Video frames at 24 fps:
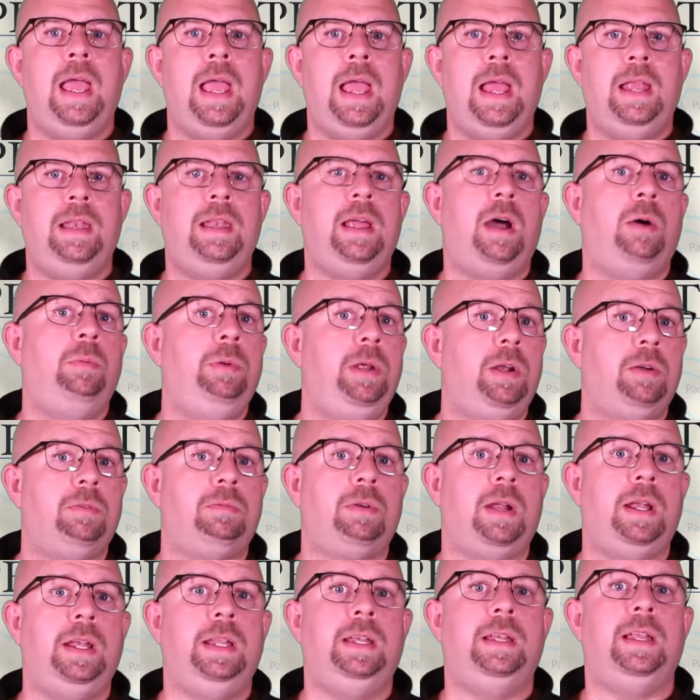and now we are
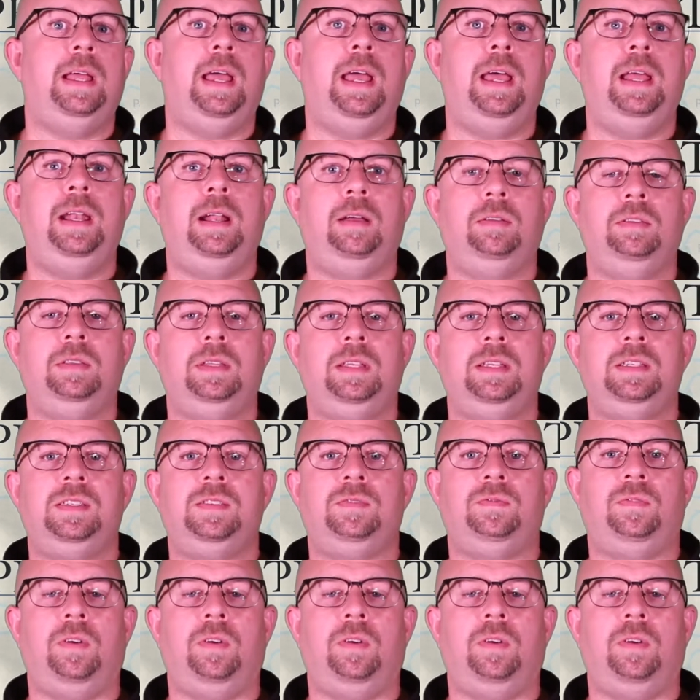ready to head out this